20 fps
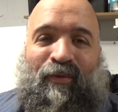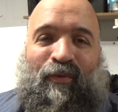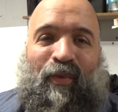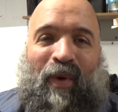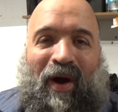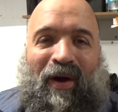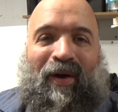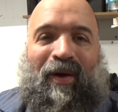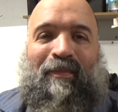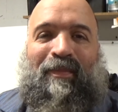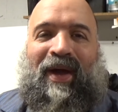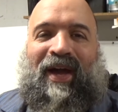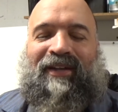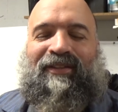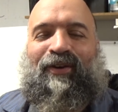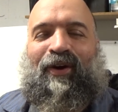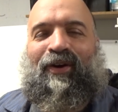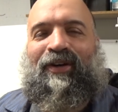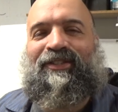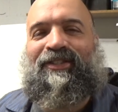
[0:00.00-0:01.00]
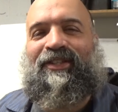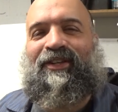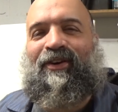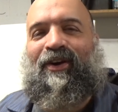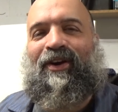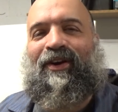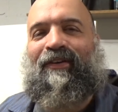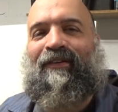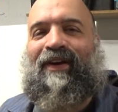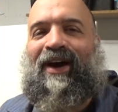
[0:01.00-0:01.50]
Welcome back to RC
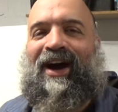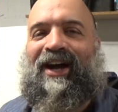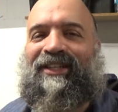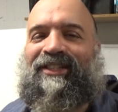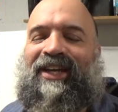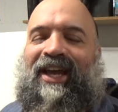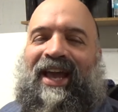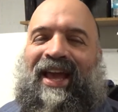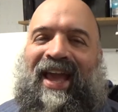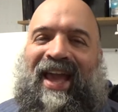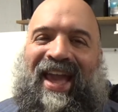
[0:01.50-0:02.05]
Car Garage,